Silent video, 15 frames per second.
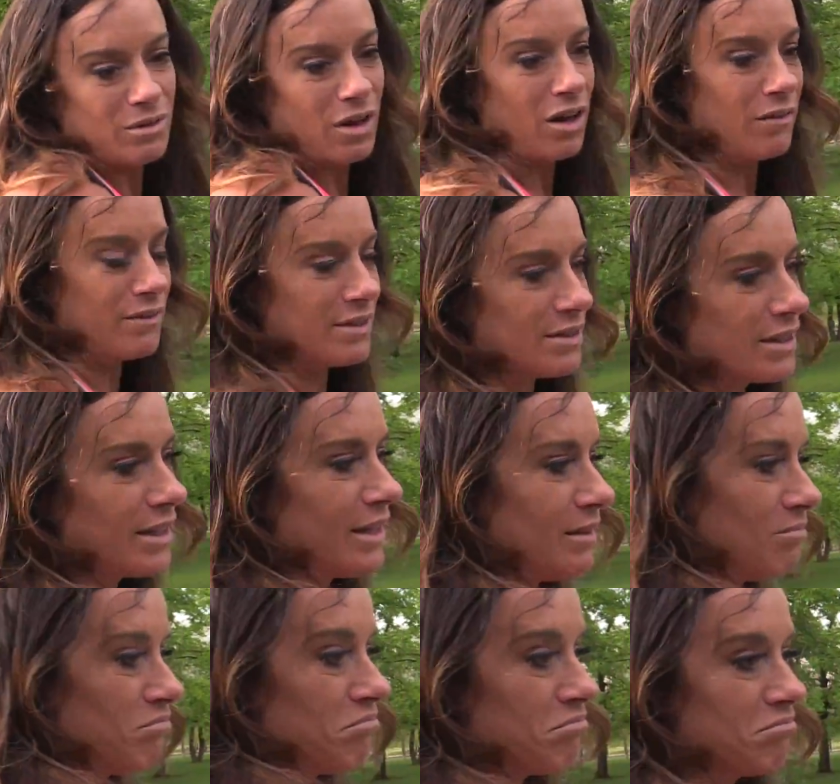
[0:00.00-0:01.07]
obviously,
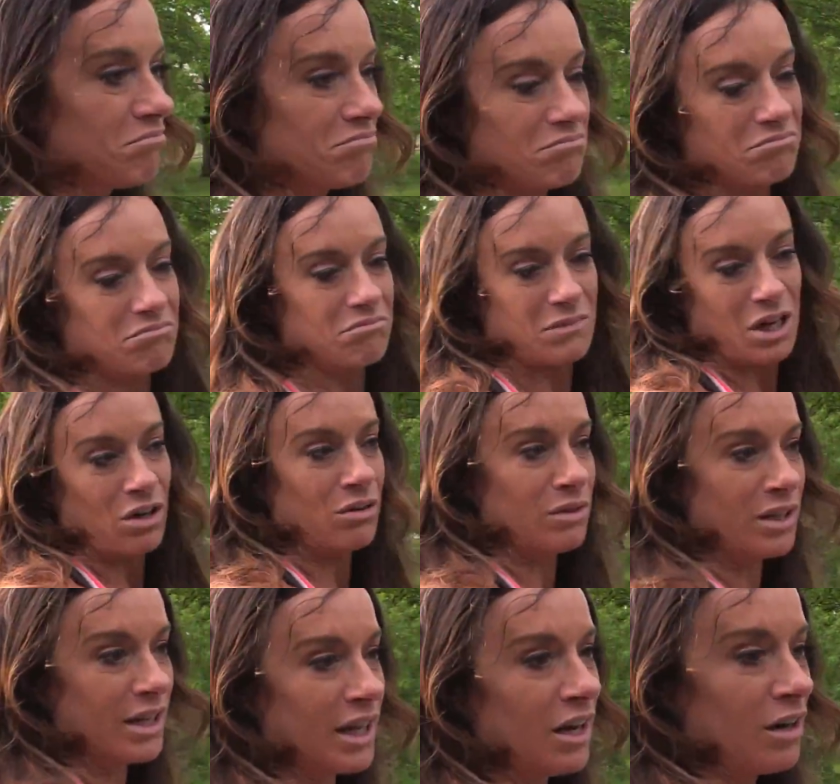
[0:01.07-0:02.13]
they don't
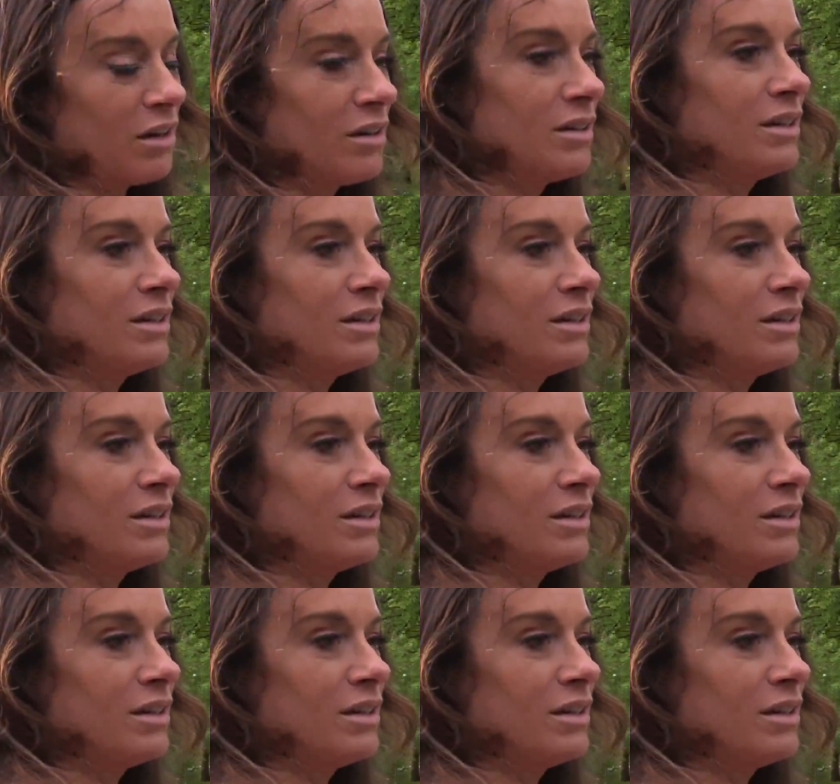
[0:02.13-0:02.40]
really care.